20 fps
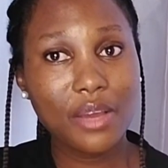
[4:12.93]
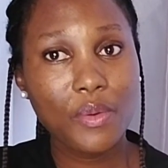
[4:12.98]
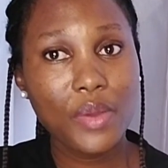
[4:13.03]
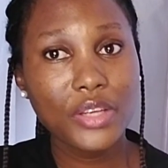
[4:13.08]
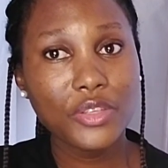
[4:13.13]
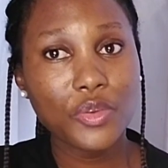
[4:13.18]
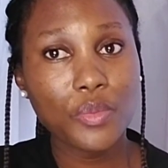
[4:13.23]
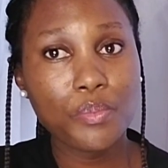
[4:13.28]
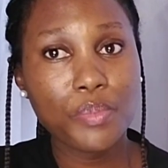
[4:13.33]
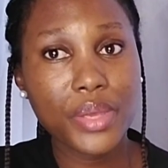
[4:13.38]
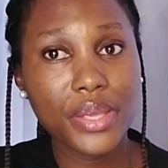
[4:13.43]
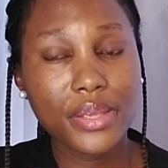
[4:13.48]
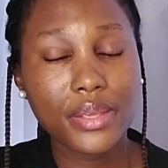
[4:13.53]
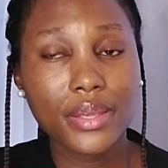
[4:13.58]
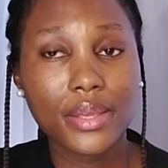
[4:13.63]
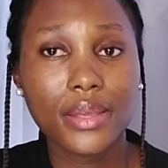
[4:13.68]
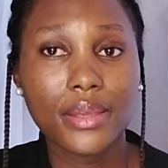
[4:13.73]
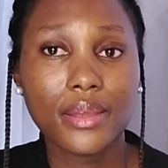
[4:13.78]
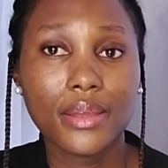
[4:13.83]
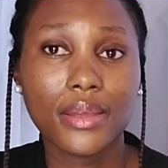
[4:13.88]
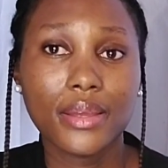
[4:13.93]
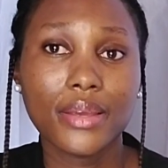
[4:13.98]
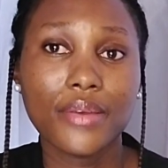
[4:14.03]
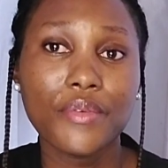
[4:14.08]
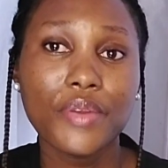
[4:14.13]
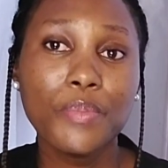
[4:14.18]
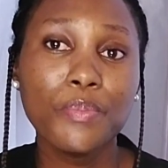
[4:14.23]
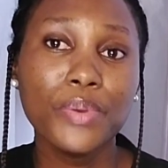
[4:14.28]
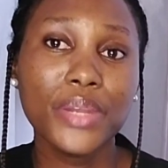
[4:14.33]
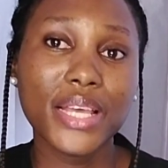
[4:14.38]
are going to be
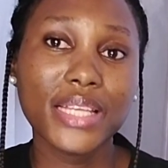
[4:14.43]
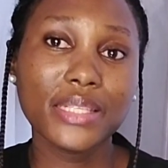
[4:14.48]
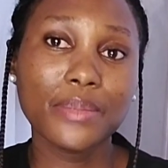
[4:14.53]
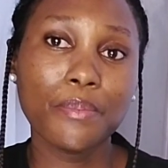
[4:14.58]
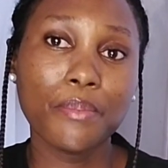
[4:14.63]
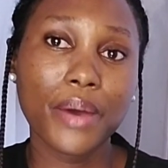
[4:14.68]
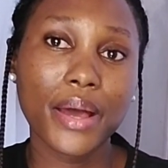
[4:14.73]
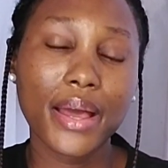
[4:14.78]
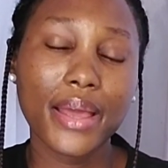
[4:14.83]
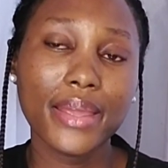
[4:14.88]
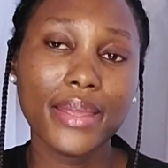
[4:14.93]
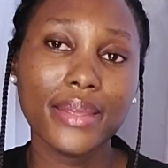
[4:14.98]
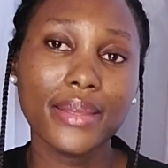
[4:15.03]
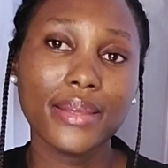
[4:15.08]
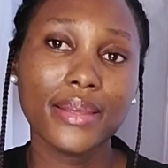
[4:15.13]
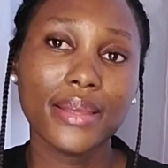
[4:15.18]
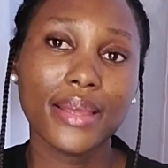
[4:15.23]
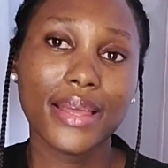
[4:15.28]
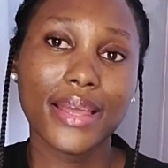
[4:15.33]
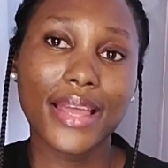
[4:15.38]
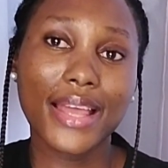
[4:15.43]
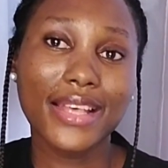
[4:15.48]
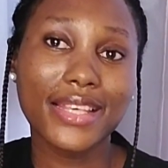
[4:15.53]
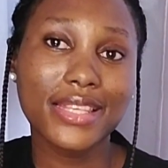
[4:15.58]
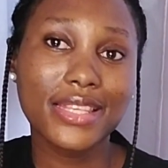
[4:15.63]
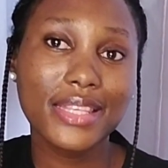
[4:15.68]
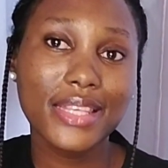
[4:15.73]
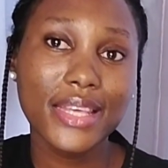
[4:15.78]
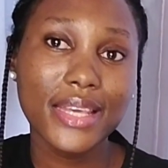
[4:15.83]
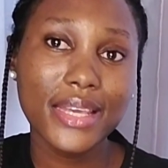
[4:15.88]
replaced by a
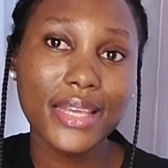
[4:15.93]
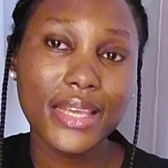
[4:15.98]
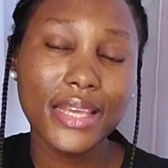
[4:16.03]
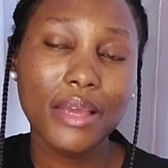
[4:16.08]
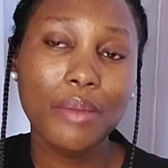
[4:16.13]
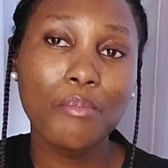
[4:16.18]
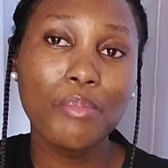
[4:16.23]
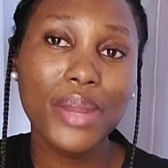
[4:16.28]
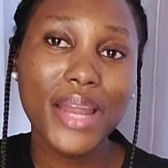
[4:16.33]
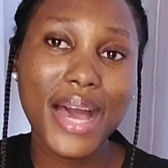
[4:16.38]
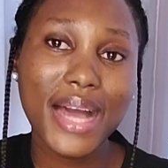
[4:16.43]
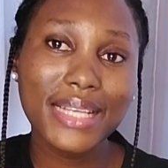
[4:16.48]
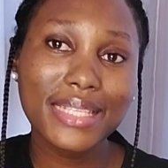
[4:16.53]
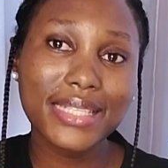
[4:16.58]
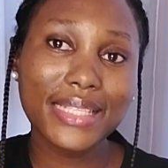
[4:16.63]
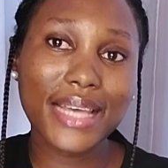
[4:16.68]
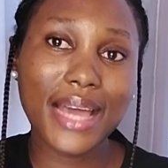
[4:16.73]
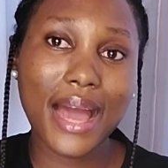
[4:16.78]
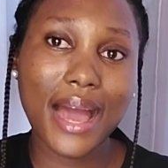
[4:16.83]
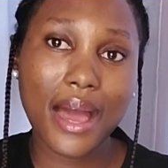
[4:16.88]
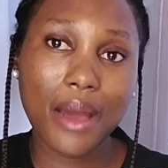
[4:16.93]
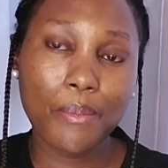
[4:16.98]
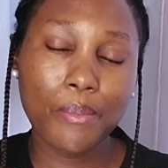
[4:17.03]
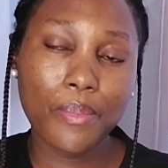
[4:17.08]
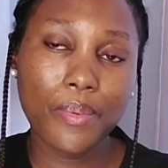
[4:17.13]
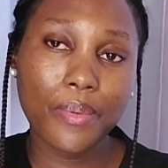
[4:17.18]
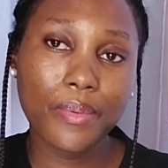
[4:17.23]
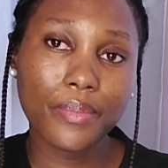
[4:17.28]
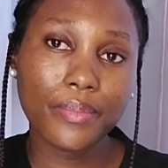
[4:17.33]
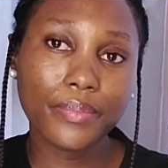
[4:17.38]
thick black scab.
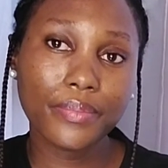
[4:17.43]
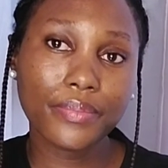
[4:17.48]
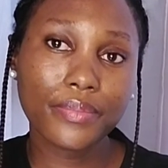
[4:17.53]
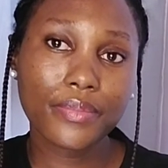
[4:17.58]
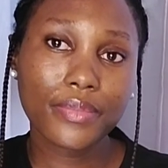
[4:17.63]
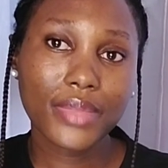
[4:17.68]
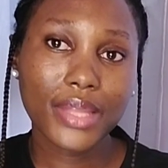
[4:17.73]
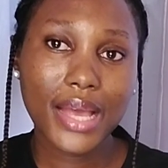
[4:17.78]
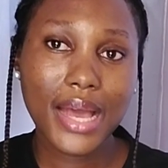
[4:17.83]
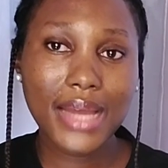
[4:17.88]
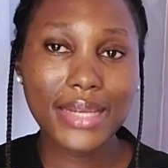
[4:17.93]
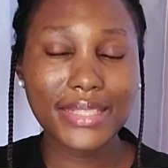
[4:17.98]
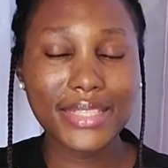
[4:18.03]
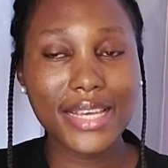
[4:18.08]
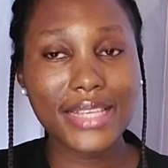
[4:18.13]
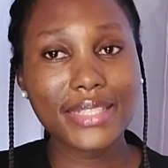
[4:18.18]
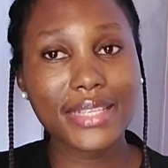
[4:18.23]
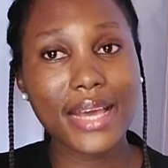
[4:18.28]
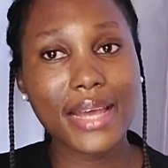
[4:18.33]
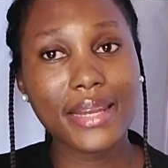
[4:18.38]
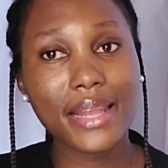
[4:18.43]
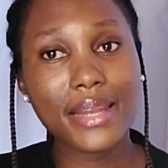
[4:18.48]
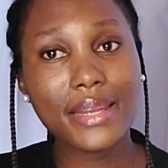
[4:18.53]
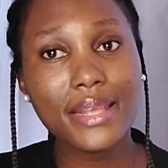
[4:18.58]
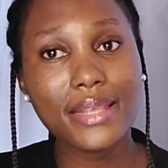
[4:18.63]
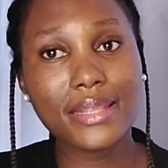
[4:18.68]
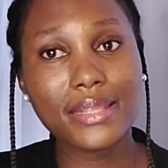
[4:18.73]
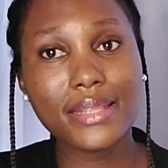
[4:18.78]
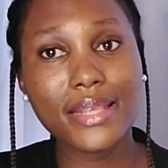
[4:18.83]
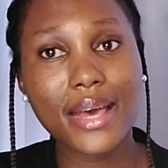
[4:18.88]
And just
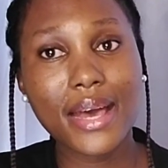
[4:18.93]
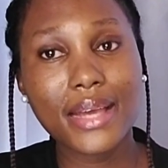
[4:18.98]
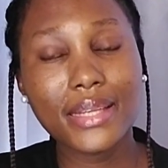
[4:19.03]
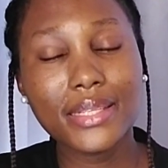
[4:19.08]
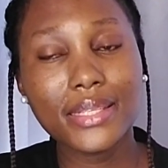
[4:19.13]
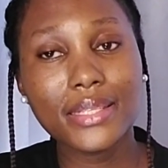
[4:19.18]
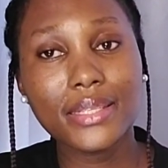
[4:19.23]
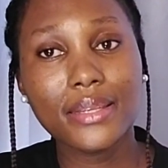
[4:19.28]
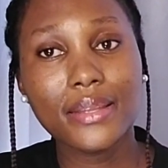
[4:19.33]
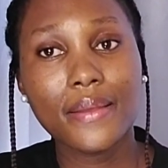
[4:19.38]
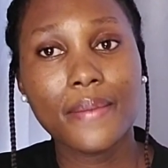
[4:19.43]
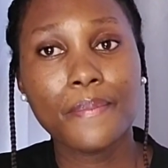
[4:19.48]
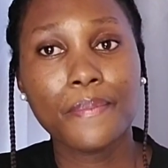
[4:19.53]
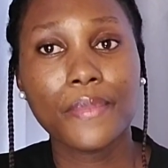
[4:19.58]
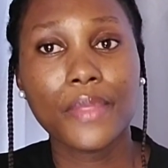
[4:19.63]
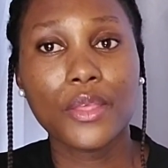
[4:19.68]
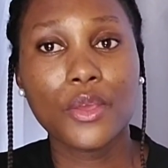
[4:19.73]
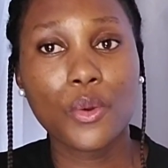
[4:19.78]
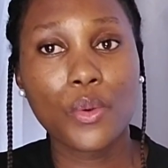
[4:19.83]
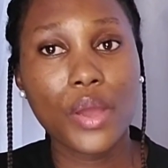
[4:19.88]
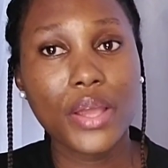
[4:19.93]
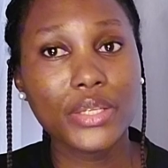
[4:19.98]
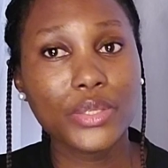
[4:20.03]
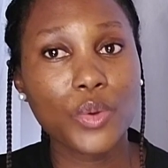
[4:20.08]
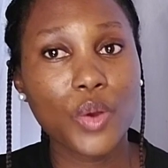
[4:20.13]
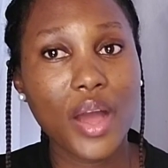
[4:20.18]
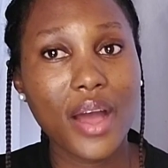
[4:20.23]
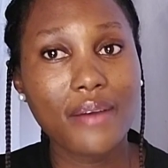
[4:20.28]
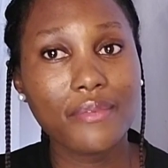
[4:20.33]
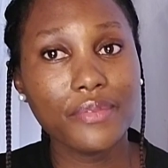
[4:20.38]
underneath that, you're going
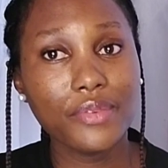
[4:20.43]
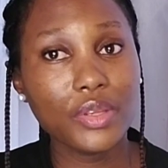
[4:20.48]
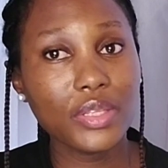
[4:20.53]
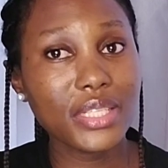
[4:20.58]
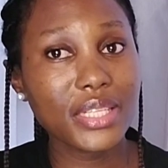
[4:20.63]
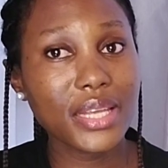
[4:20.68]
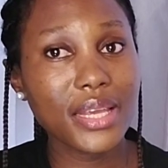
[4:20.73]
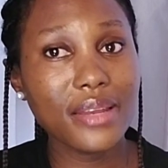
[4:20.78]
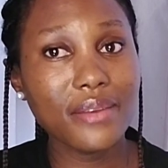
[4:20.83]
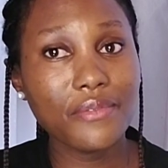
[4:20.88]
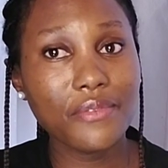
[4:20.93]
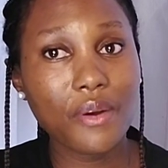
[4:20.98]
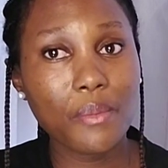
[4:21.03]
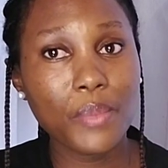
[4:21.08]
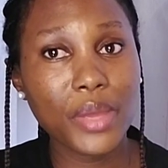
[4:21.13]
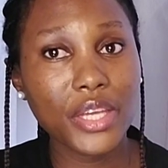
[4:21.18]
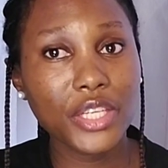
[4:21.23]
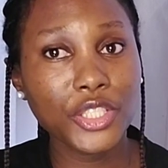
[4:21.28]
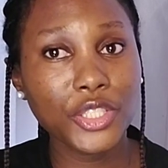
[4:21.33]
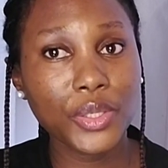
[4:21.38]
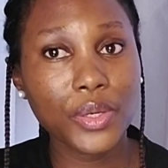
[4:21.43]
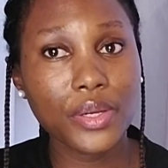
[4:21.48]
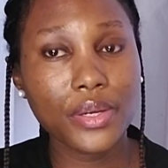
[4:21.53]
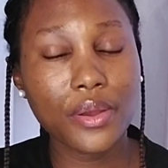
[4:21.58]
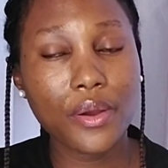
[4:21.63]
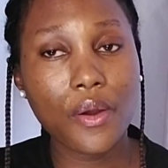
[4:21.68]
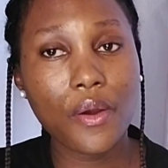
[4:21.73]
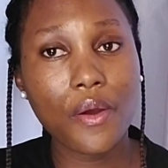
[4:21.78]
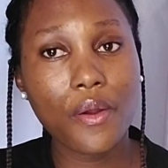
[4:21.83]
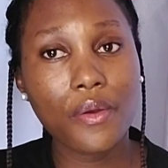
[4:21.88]
to have new skin
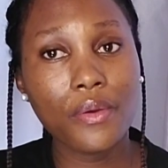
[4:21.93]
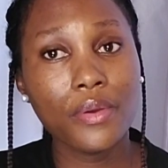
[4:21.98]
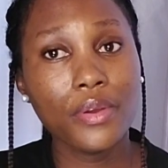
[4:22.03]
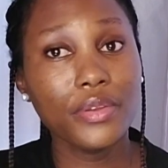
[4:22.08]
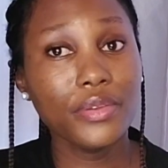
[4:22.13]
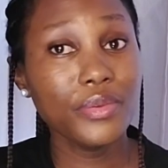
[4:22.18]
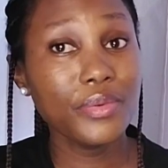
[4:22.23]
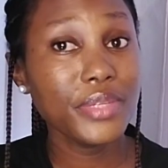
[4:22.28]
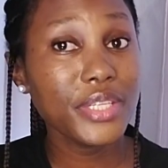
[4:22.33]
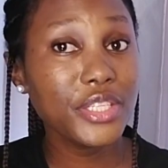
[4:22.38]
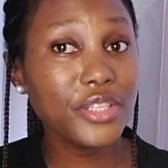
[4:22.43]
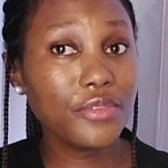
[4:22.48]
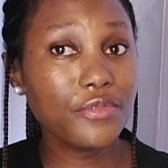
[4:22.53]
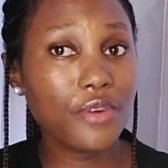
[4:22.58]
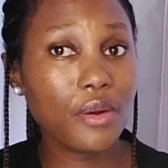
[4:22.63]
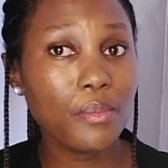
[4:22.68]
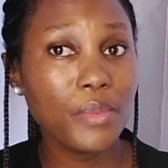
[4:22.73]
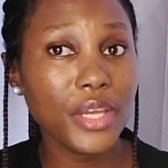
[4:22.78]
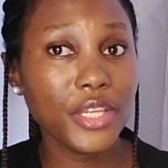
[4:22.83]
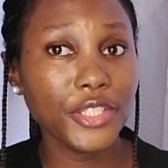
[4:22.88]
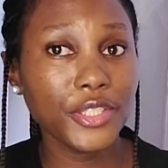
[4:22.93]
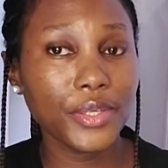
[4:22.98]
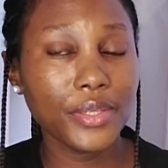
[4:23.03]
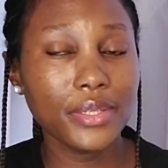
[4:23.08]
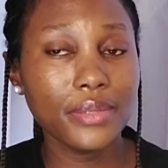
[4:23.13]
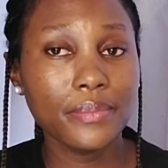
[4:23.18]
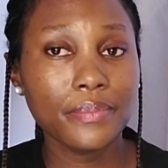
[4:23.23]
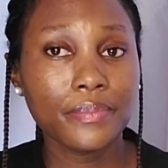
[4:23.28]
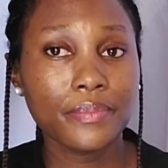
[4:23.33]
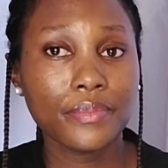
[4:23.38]
formation or new tissue
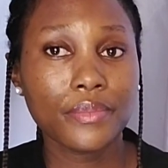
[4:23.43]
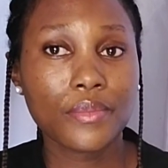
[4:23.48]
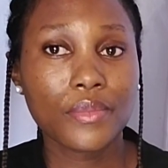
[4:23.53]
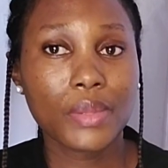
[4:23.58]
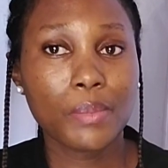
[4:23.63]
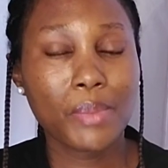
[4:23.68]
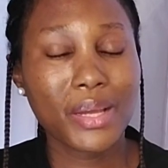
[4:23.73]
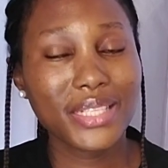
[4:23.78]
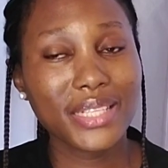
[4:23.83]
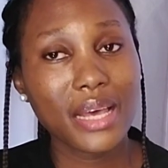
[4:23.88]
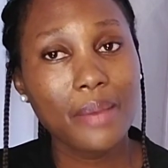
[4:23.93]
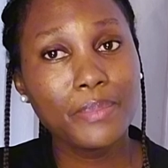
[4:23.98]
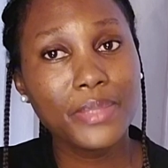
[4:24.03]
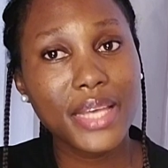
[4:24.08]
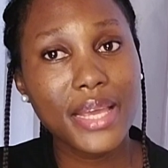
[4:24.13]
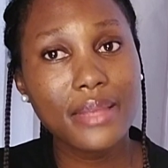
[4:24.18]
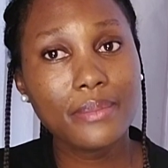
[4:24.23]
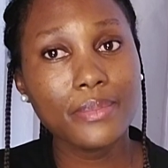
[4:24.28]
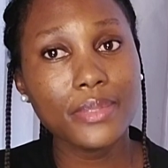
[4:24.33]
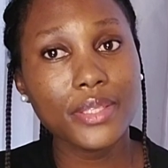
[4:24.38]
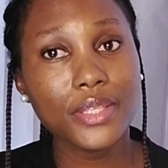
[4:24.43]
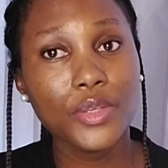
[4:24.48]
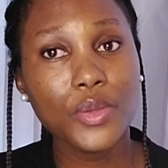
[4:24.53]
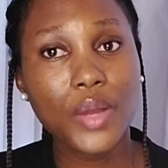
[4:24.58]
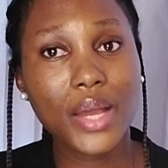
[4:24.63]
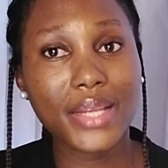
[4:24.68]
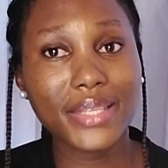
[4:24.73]
formation. But sometimes you